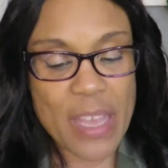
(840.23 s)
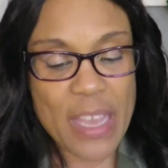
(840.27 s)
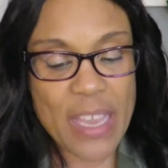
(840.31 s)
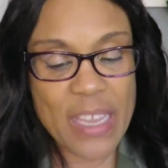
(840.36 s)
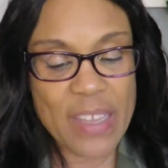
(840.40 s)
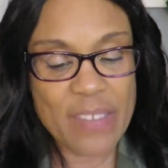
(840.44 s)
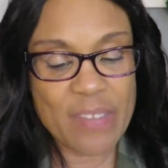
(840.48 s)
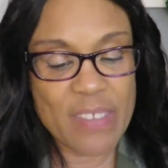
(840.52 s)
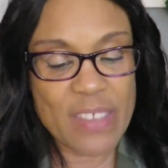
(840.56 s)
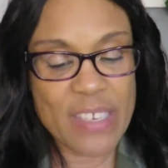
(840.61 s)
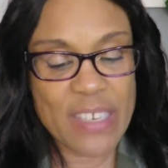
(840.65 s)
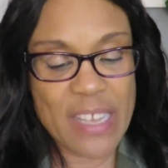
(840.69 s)

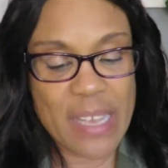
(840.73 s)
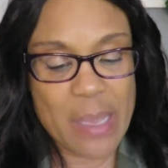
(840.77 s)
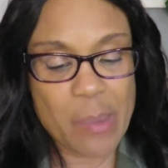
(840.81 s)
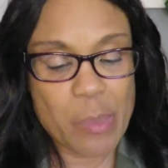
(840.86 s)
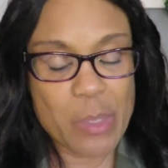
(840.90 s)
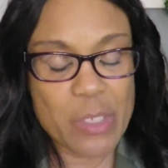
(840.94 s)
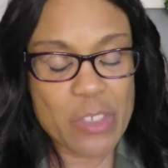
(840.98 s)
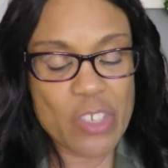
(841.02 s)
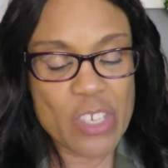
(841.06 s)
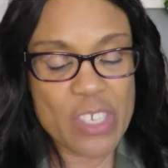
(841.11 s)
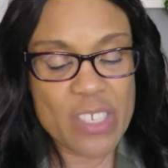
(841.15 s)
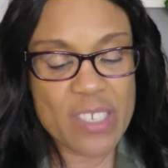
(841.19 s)
in the
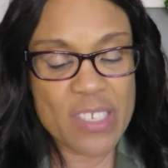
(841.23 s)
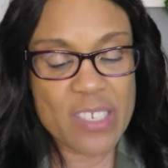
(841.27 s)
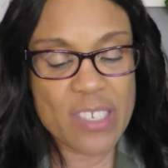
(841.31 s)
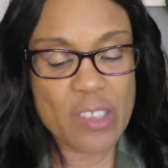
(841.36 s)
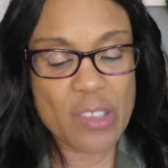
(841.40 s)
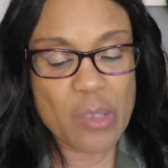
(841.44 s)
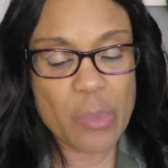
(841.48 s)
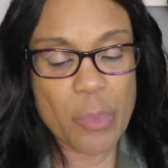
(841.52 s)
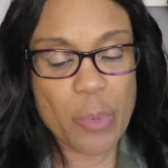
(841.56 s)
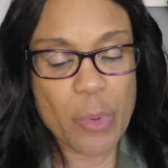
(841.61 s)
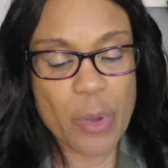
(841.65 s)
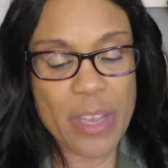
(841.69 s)
name of jesus
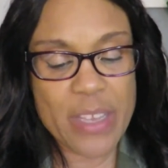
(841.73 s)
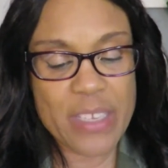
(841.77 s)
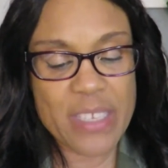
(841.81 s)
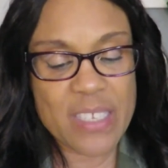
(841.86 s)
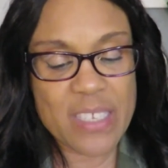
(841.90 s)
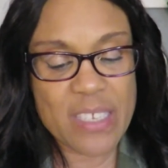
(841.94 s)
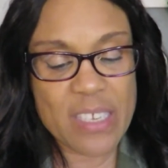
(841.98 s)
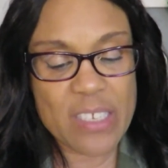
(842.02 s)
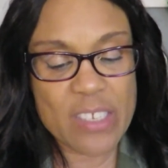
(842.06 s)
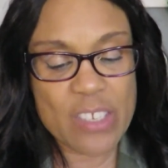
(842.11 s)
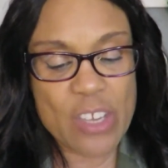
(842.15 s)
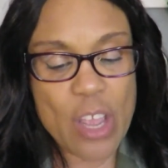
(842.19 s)
so the prayer
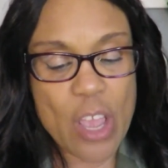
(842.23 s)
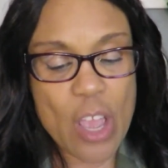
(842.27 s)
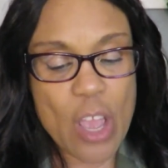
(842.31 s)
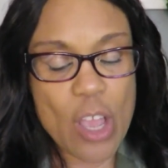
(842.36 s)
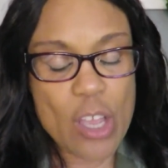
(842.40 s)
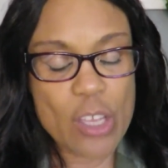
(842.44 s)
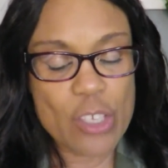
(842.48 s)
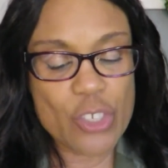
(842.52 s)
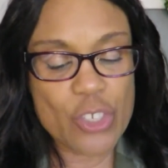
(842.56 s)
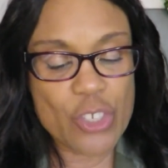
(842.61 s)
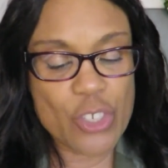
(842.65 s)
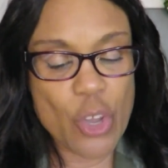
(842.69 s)
says
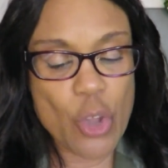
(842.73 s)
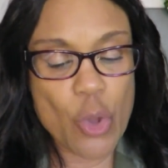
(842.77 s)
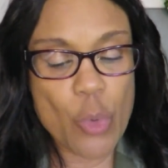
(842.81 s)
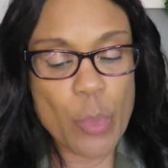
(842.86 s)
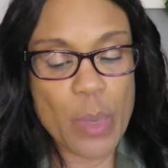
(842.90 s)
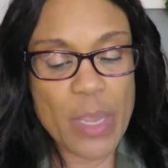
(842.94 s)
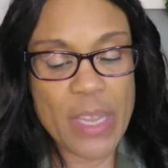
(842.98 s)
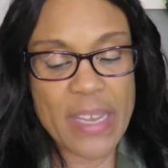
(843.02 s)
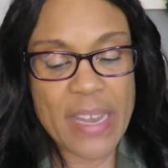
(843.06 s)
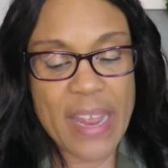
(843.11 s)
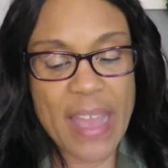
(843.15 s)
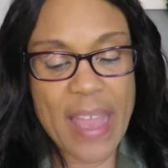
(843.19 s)
Show me